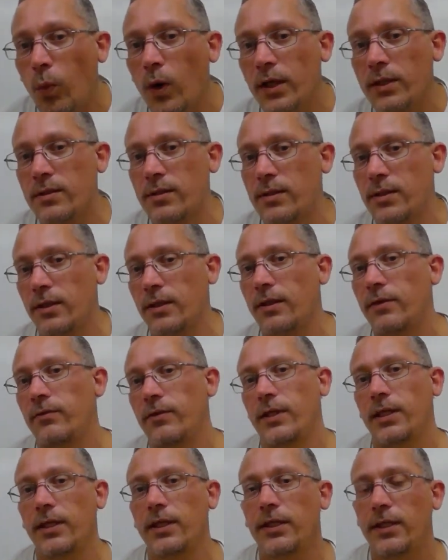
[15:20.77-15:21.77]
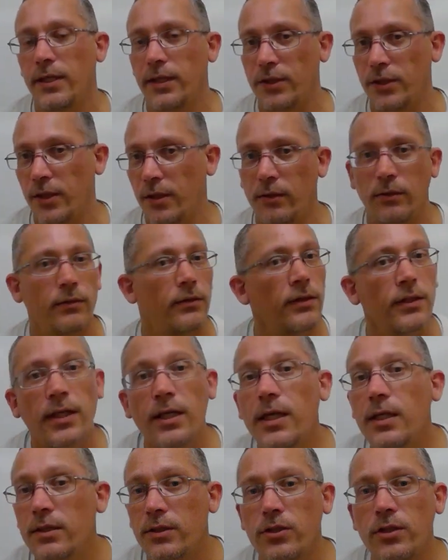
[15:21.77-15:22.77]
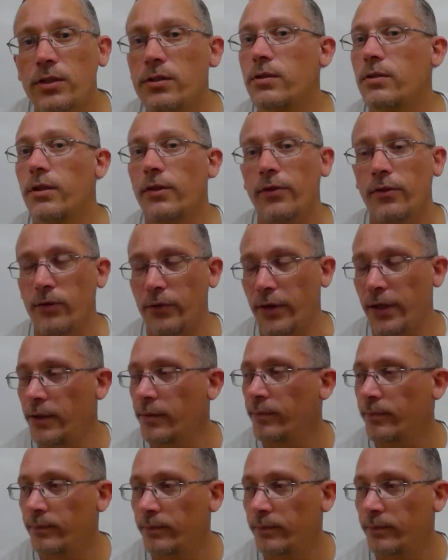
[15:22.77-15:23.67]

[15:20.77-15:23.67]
one significant digit. It's just the 3.